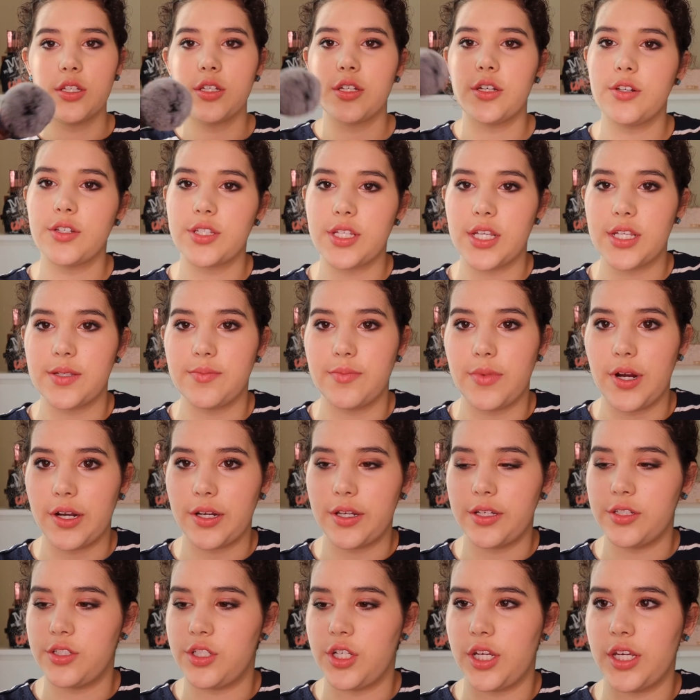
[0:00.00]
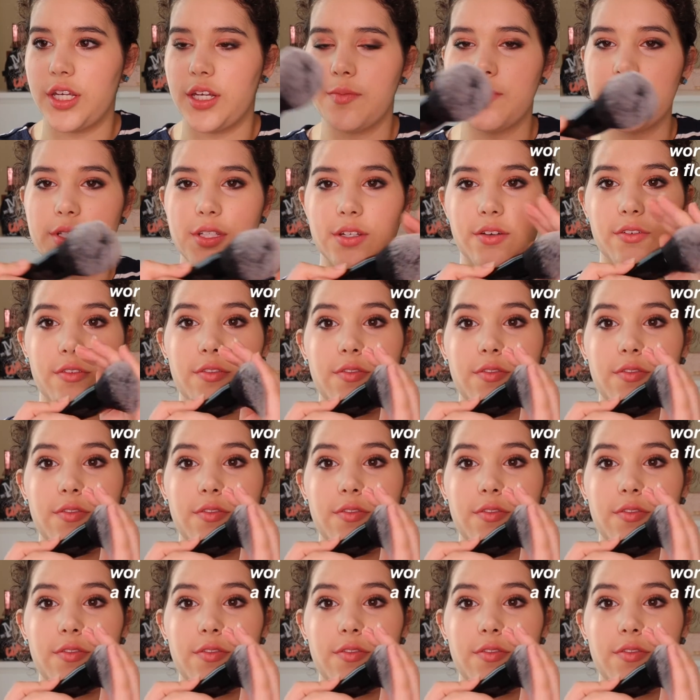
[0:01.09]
Here's this Marc Jacobs